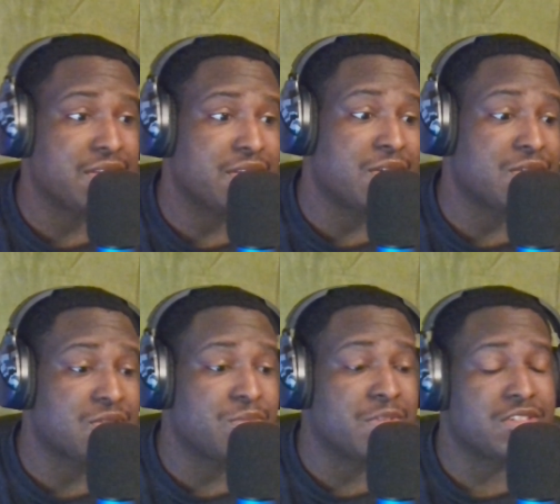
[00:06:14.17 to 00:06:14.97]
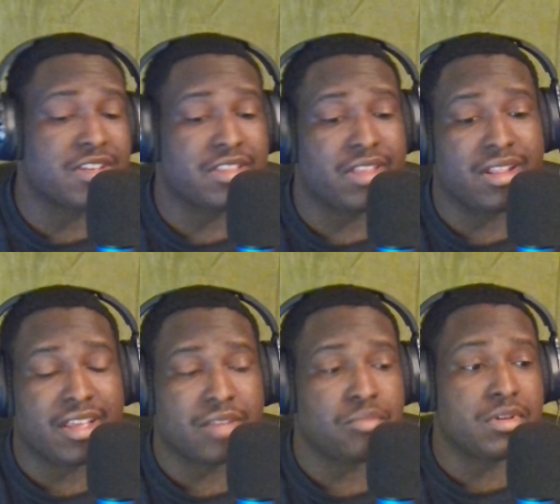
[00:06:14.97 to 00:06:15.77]
there. Also, make sure you hit that
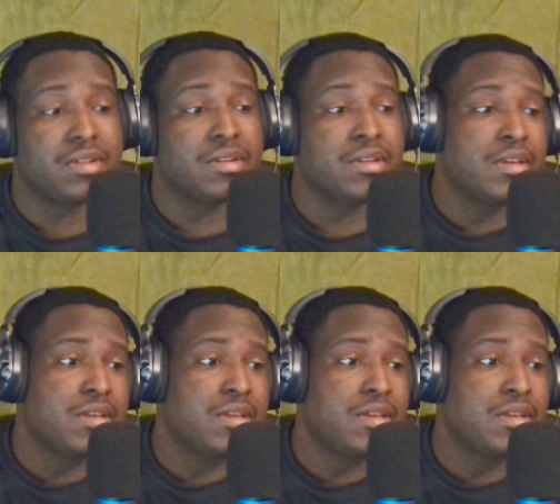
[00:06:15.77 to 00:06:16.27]
like button.